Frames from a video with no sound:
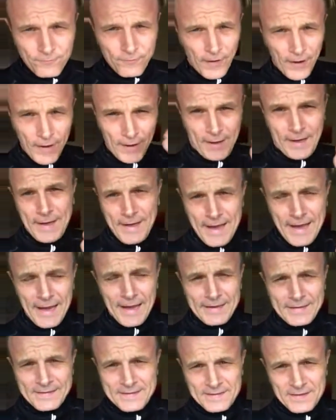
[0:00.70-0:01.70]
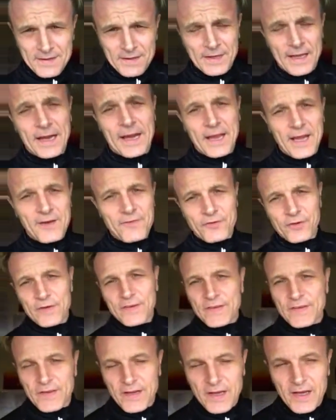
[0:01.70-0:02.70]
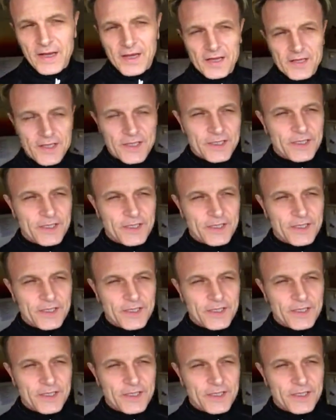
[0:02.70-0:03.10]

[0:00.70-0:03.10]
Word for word: Fuck yes, the Nick Evans here.